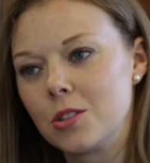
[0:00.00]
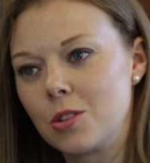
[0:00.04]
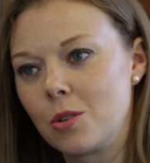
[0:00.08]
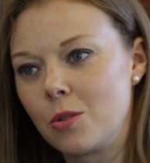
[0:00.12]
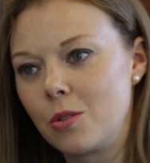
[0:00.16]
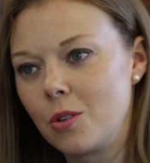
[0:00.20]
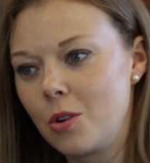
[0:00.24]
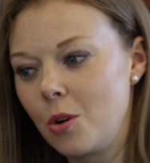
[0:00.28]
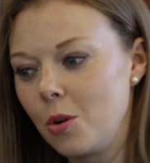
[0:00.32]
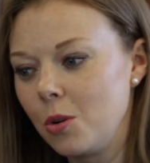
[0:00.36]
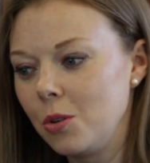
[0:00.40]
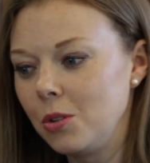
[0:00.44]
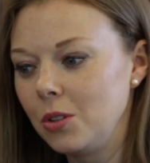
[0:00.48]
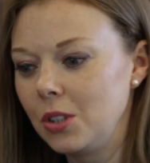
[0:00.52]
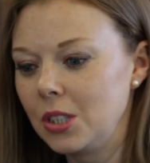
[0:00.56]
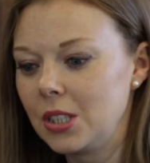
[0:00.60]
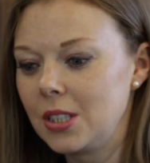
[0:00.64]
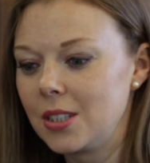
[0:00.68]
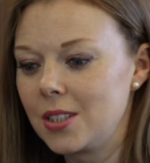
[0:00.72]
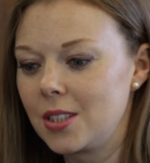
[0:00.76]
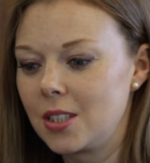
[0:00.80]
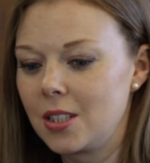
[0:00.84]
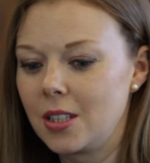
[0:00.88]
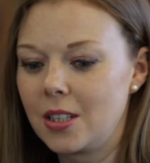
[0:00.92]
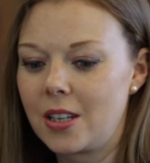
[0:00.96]
So the goal
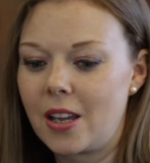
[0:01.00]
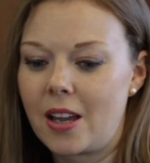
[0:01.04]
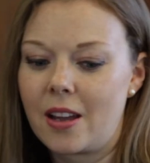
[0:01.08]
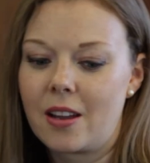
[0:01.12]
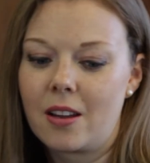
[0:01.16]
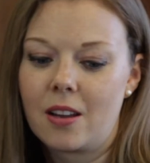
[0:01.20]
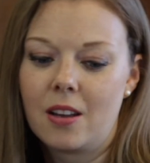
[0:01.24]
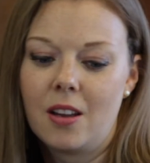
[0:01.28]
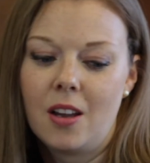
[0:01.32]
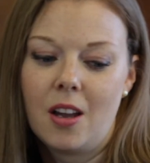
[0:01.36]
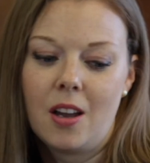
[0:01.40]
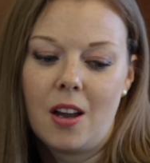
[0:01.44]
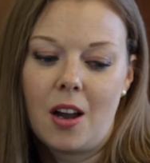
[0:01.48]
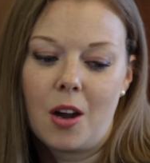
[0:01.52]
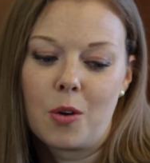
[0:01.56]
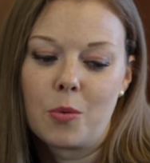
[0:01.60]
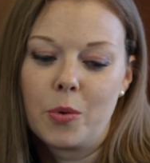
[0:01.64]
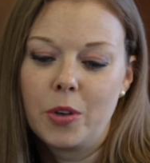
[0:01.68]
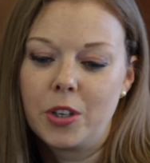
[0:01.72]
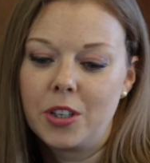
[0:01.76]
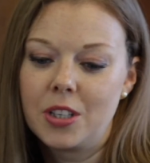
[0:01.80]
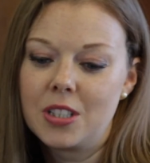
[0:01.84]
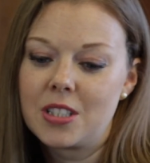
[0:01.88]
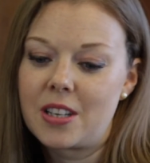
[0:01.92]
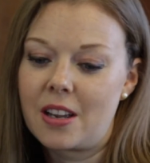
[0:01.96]
is to get a
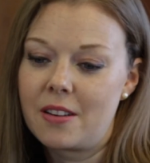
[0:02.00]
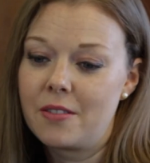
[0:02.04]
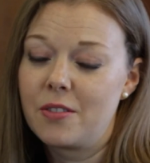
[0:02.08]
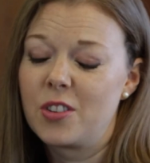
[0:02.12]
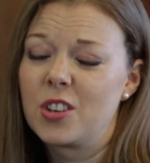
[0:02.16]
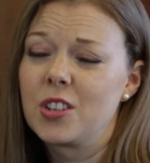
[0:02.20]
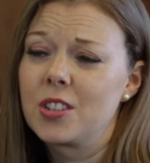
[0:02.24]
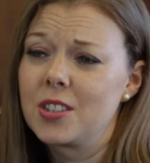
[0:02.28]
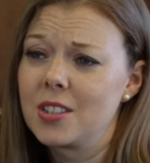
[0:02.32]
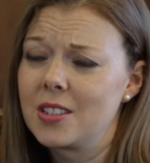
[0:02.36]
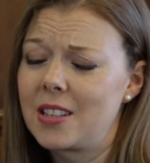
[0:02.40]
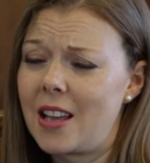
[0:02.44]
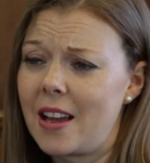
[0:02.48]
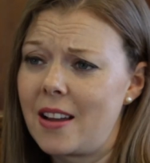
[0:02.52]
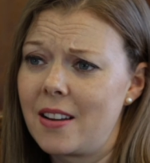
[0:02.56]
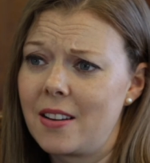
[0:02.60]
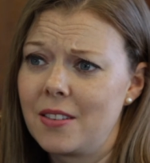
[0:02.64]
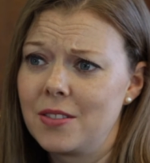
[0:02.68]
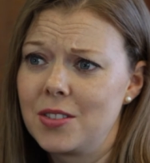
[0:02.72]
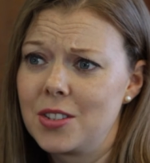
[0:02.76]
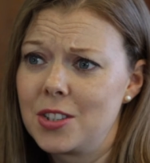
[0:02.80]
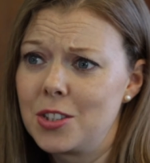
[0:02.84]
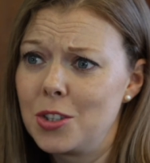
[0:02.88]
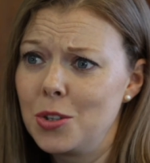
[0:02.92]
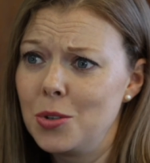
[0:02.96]
really diverse
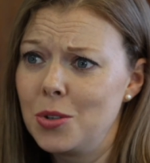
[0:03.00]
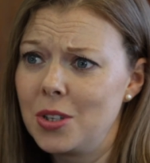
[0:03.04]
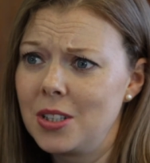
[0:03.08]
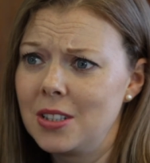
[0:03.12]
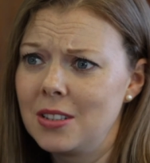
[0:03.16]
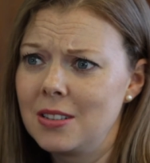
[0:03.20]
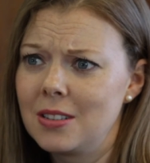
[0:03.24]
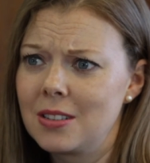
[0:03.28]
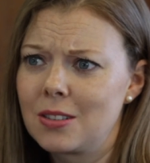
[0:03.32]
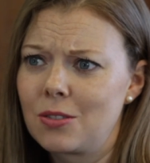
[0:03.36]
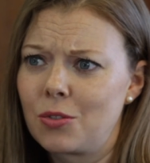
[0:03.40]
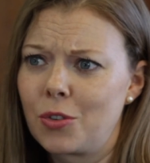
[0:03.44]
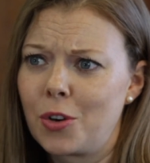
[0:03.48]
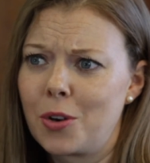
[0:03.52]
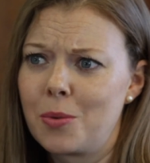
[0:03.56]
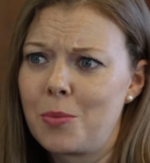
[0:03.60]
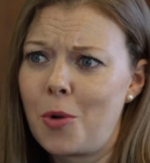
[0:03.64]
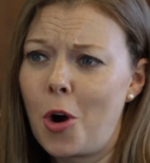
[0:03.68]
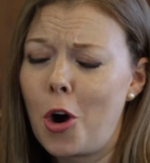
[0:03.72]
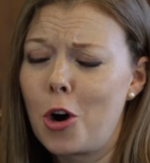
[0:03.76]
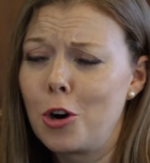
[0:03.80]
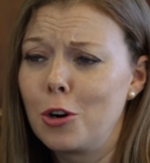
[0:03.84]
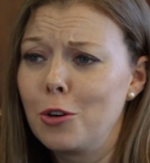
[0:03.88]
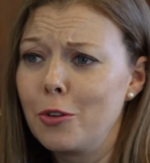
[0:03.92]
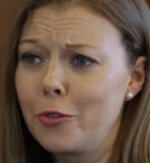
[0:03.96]
set of students
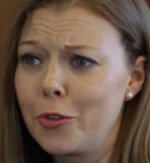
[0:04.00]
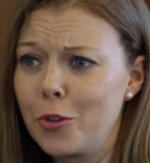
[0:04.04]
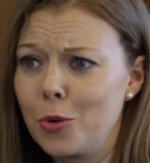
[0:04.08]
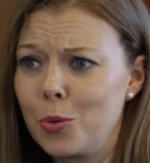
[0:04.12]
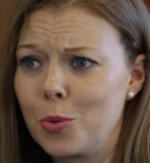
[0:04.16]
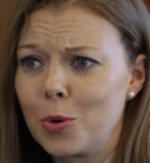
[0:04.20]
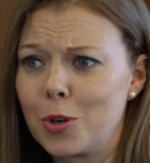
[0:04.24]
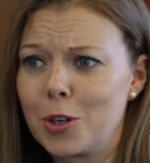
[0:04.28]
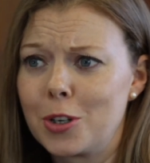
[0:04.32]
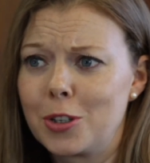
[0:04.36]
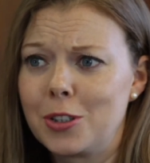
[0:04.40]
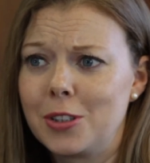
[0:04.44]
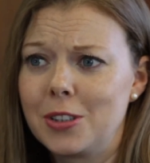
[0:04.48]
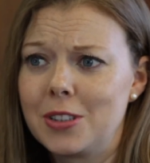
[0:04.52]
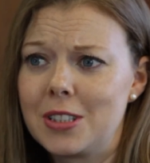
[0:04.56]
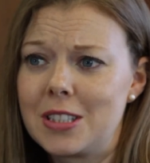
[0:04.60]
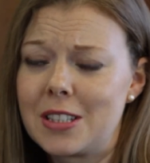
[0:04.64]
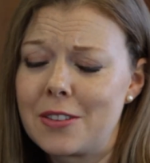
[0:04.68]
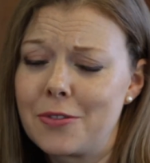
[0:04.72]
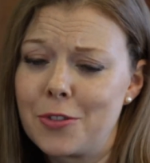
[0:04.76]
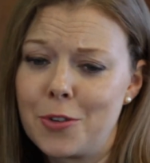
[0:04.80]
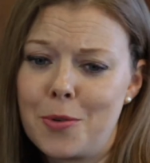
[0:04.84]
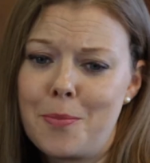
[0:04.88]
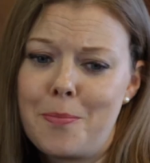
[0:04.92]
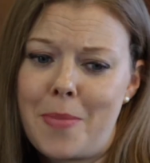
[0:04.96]
from all over the world,
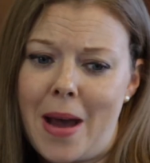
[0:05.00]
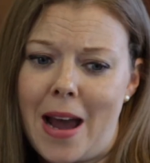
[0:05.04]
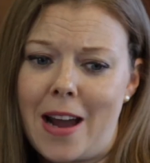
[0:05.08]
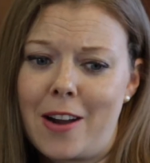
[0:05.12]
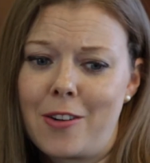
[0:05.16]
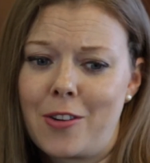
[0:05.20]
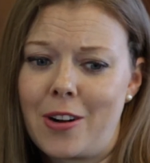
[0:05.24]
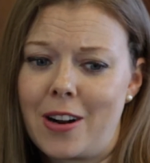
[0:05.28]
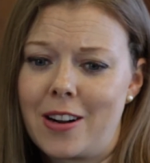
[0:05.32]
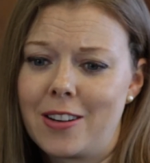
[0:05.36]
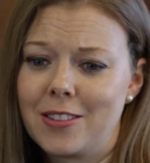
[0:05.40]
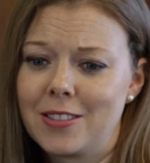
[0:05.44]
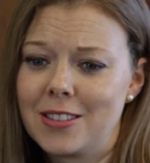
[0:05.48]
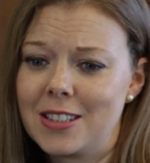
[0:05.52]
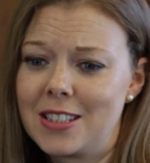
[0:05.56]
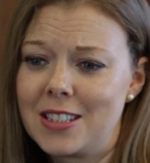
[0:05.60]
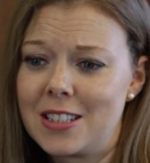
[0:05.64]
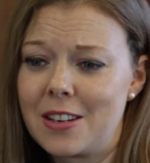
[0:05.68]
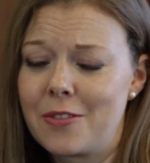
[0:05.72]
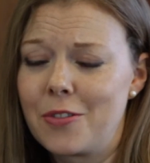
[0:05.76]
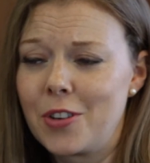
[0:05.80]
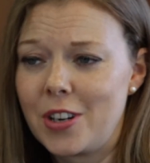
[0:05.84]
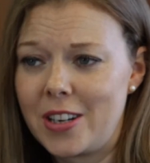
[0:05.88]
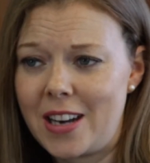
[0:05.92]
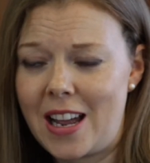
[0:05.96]
different backgrounds,
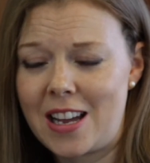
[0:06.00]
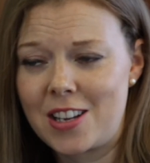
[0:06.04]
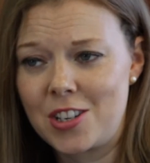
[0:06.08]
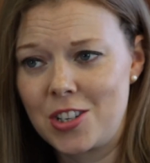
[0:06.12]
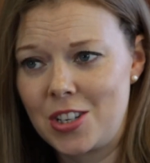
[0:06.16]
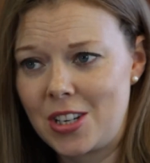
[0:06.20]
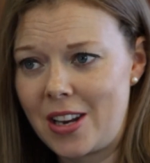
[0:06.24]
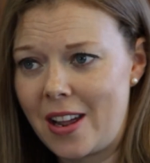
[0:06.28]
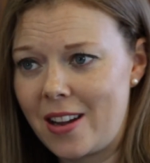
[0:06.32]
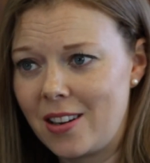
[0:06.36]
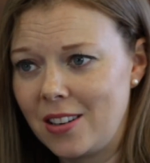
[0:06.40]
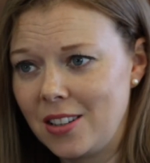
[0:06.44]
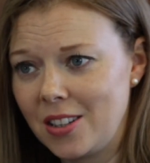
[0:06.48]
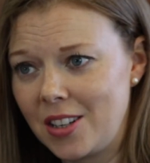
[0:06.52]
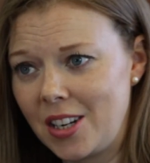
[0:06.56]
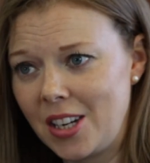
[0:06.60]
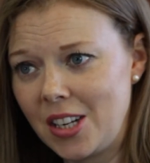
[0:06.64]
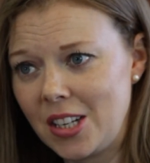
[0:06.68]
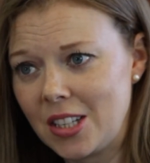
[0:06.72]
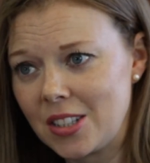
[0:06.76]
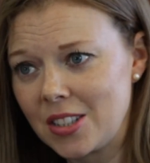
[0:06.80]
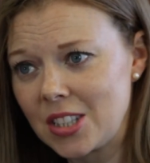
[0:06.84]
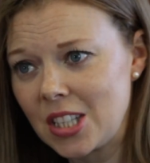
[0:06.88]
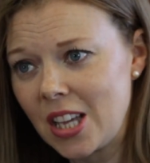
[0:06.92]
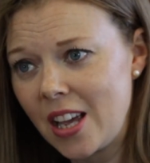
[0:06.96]
different
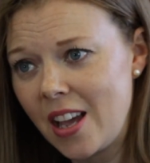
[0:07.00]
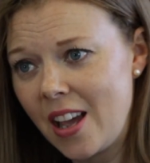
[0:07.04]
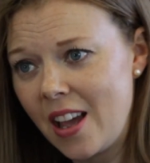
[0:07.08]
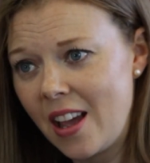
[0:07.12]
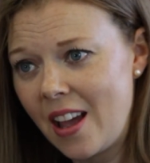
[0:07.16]
nationalities,